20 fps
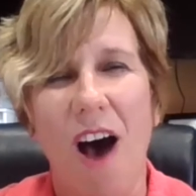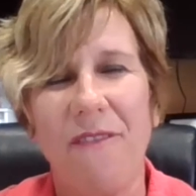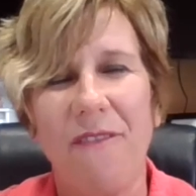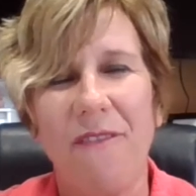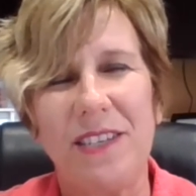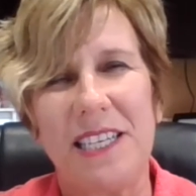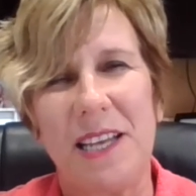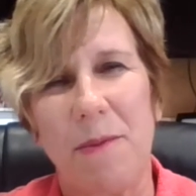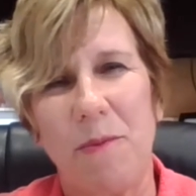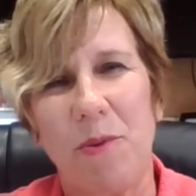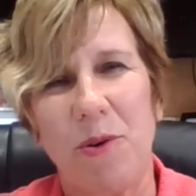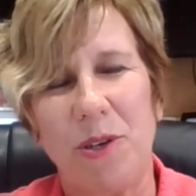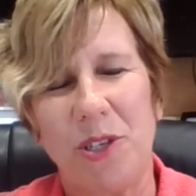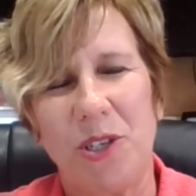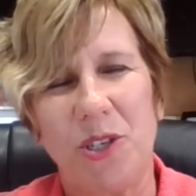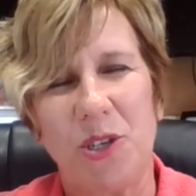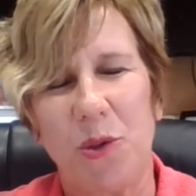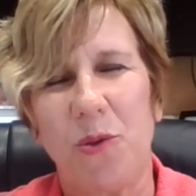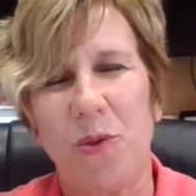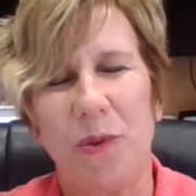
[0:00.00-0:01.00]
the office number
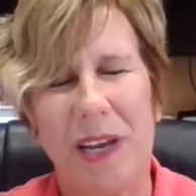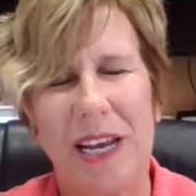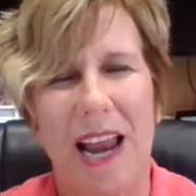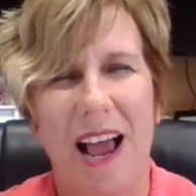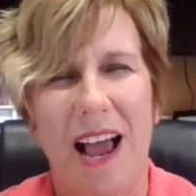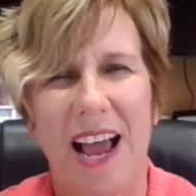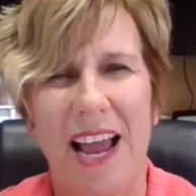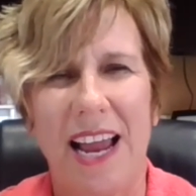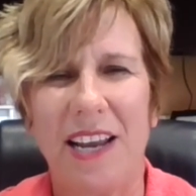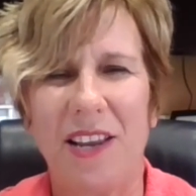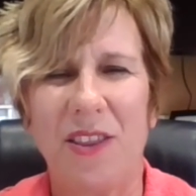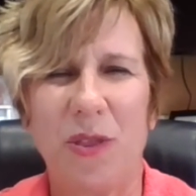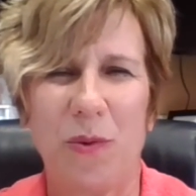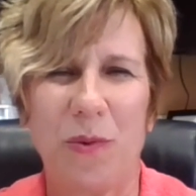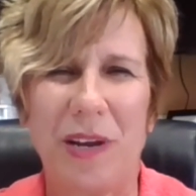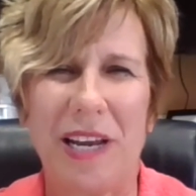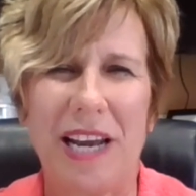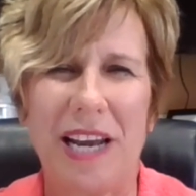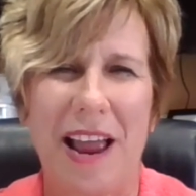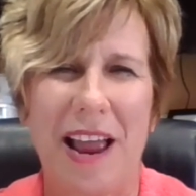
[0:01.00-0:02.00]
is
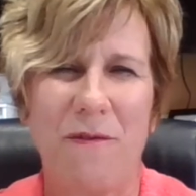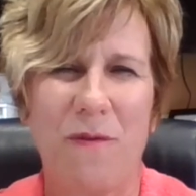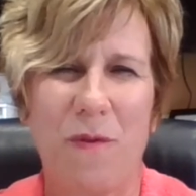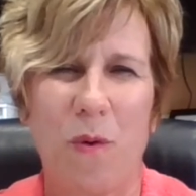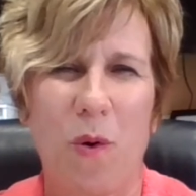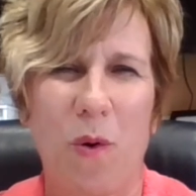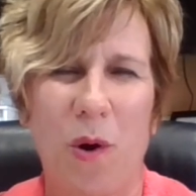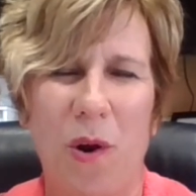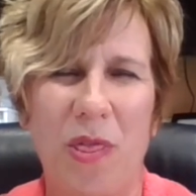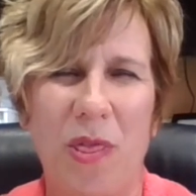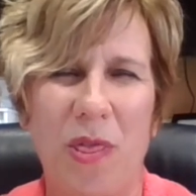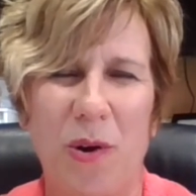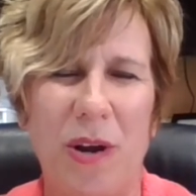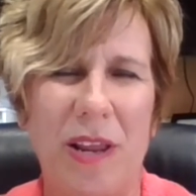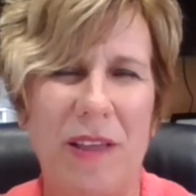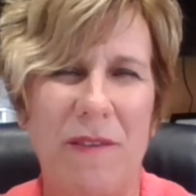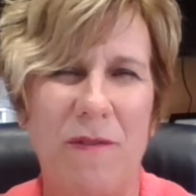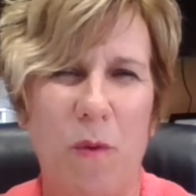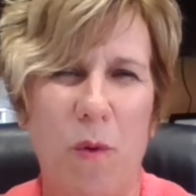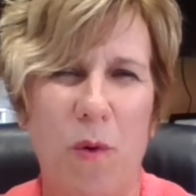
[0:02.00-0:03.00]

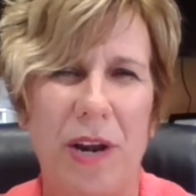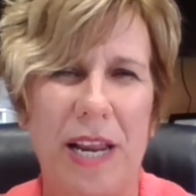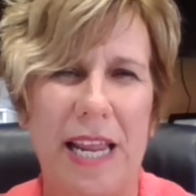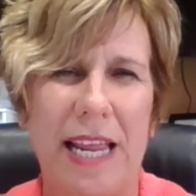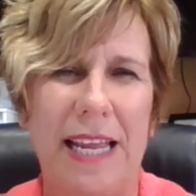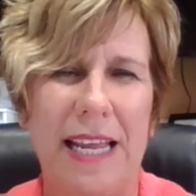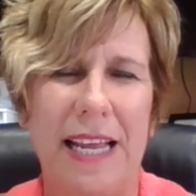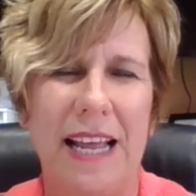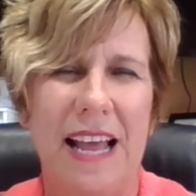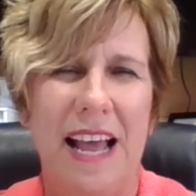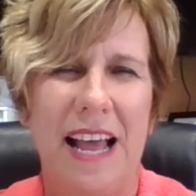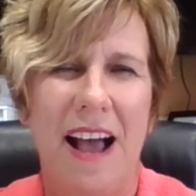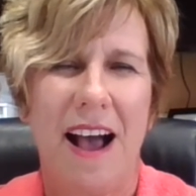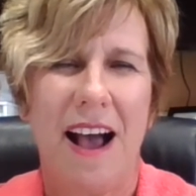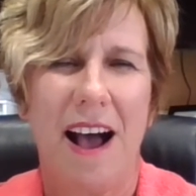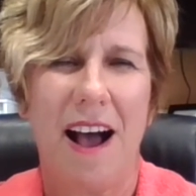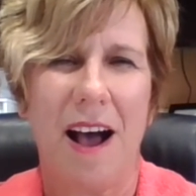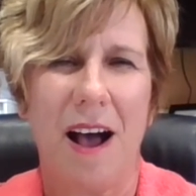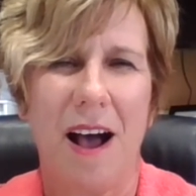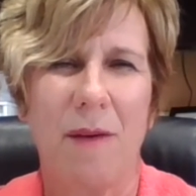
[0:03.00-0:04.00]
239-394-3040.
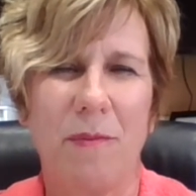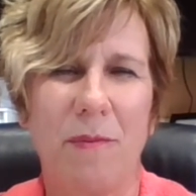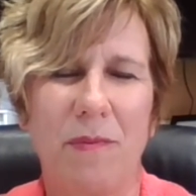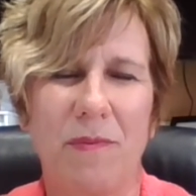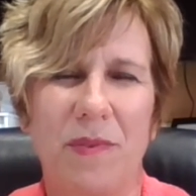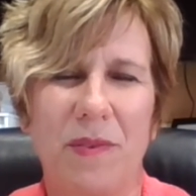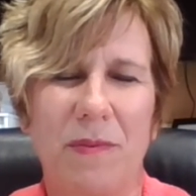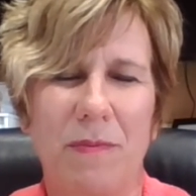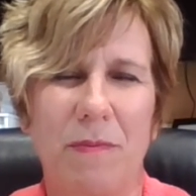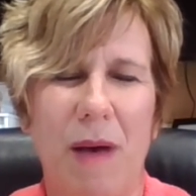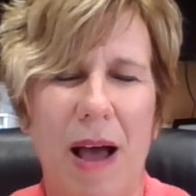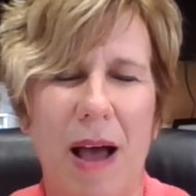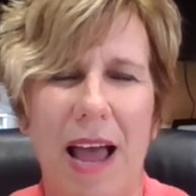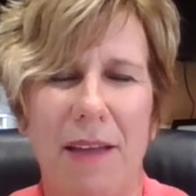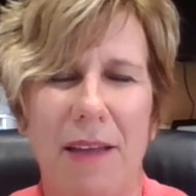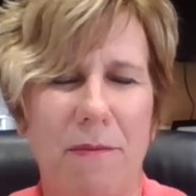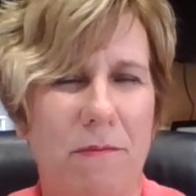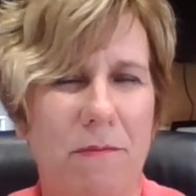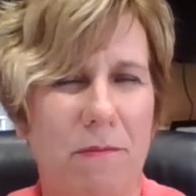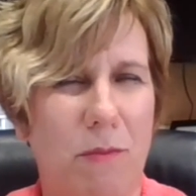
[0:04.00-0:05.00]

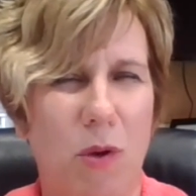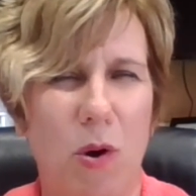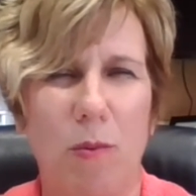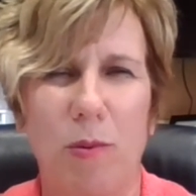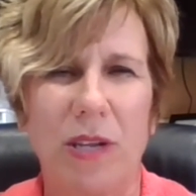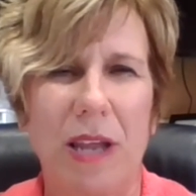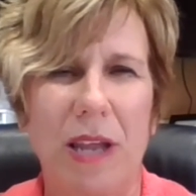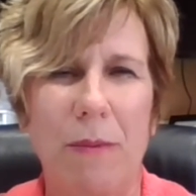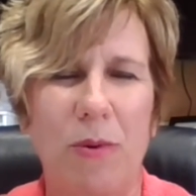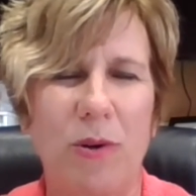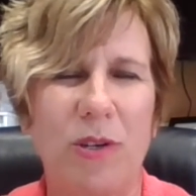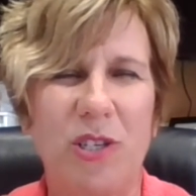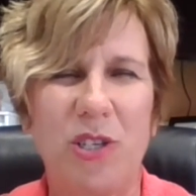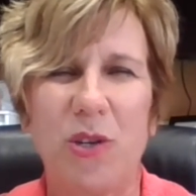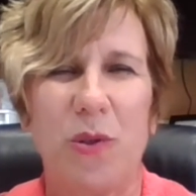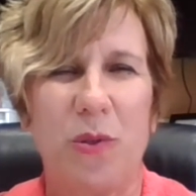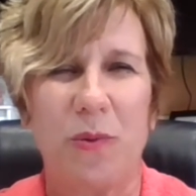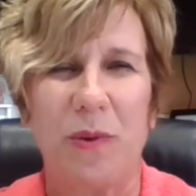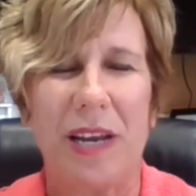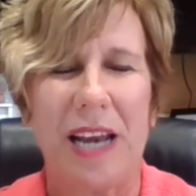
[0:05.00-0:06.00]
My mobile number is
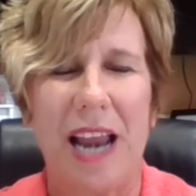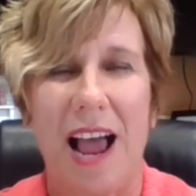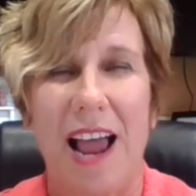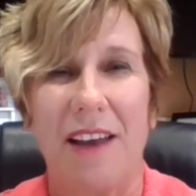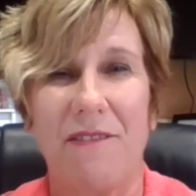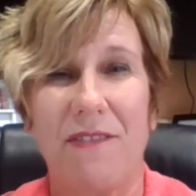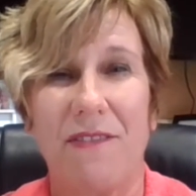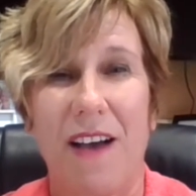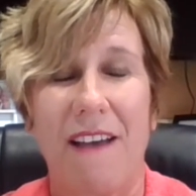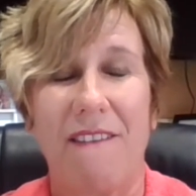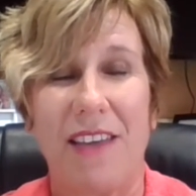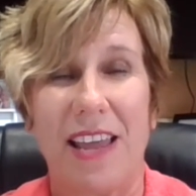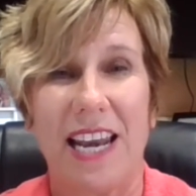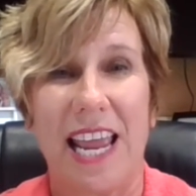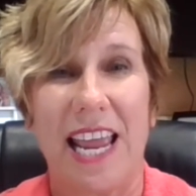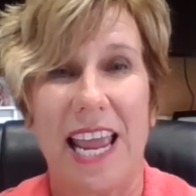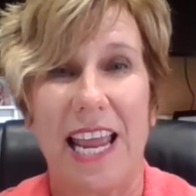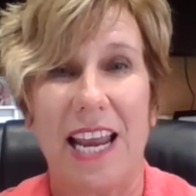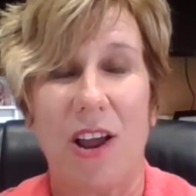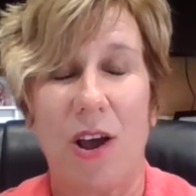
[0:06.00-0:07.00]

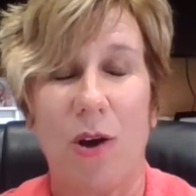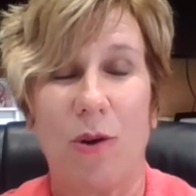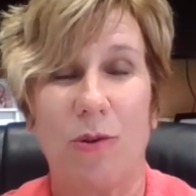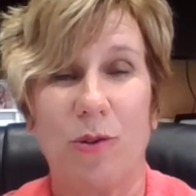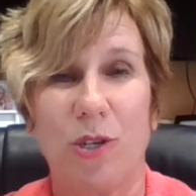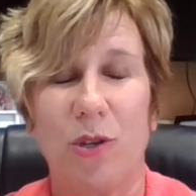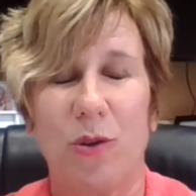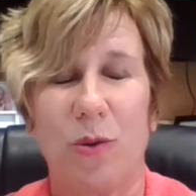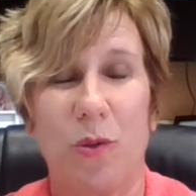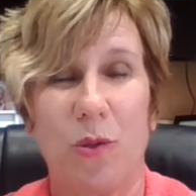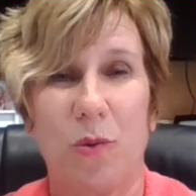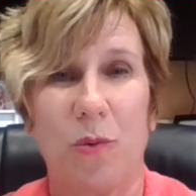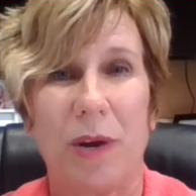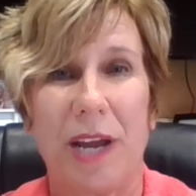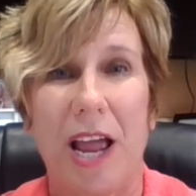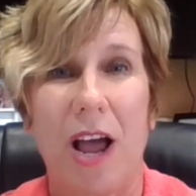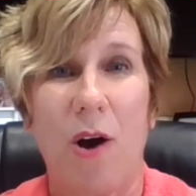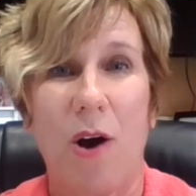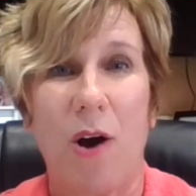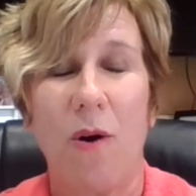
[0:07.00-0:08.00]

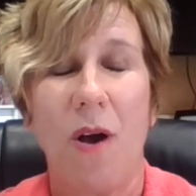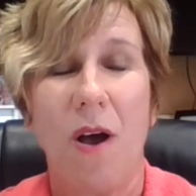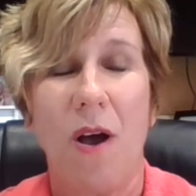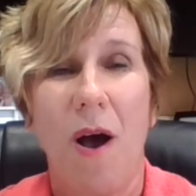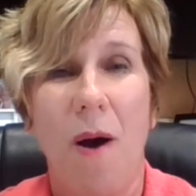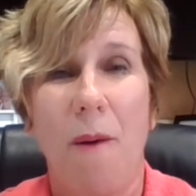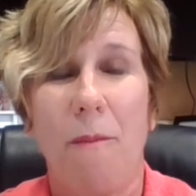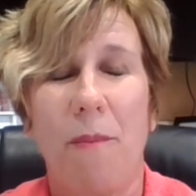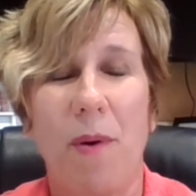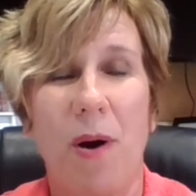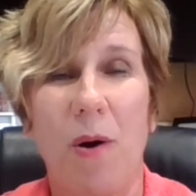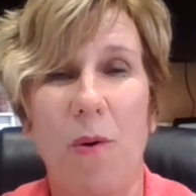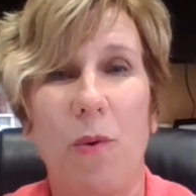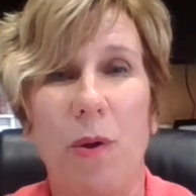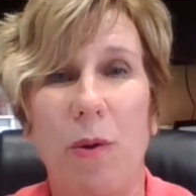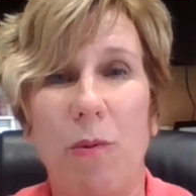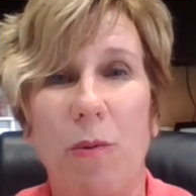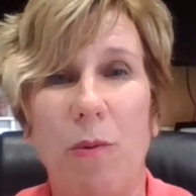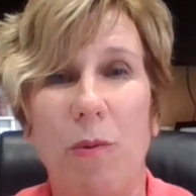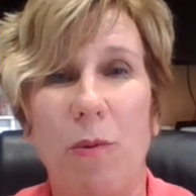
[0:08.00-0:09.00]
239-588-0230. But
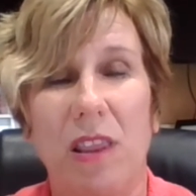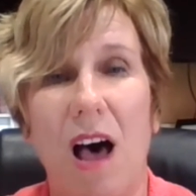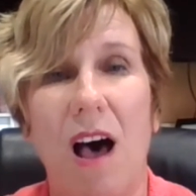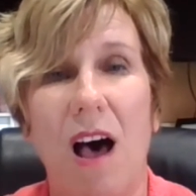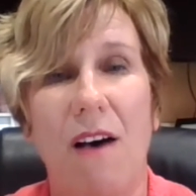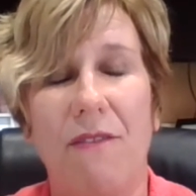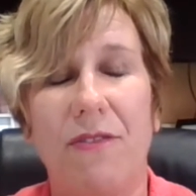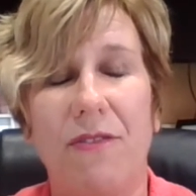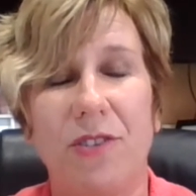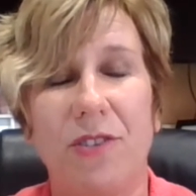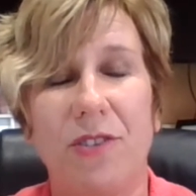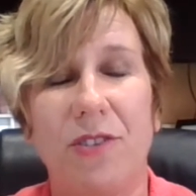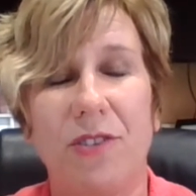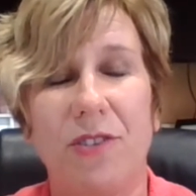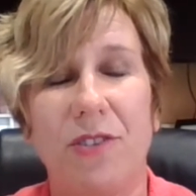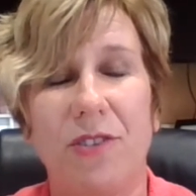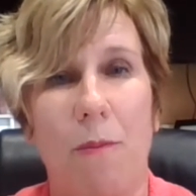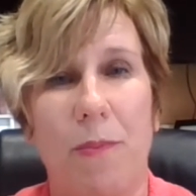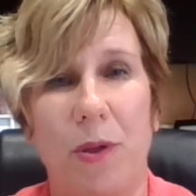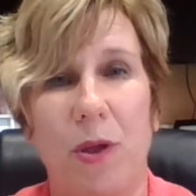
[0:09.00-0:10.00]
we would love to
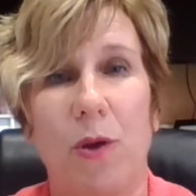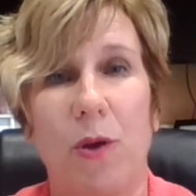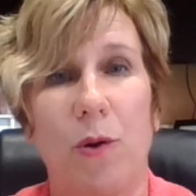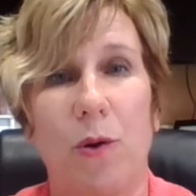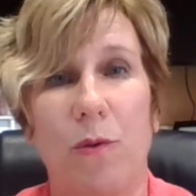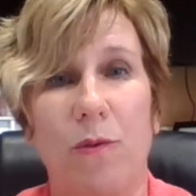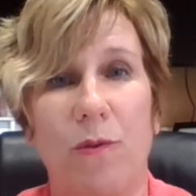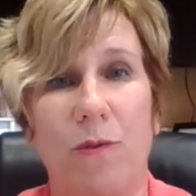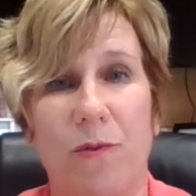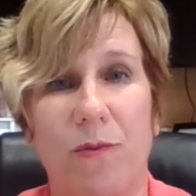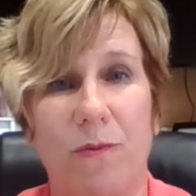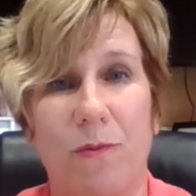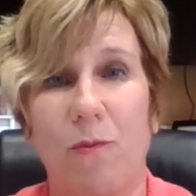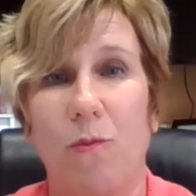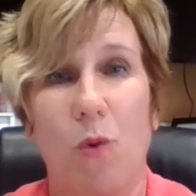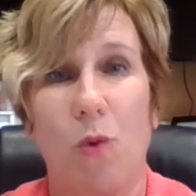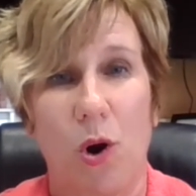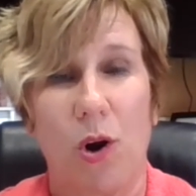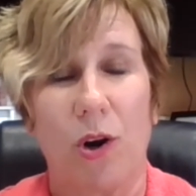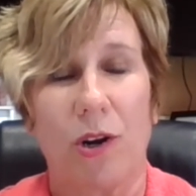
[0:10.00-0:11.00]
help you
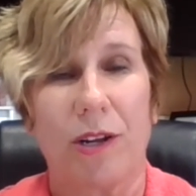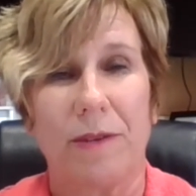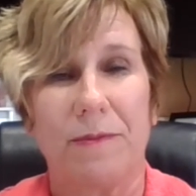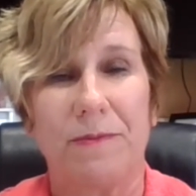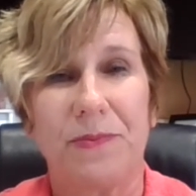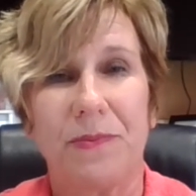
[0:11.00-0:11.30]
work.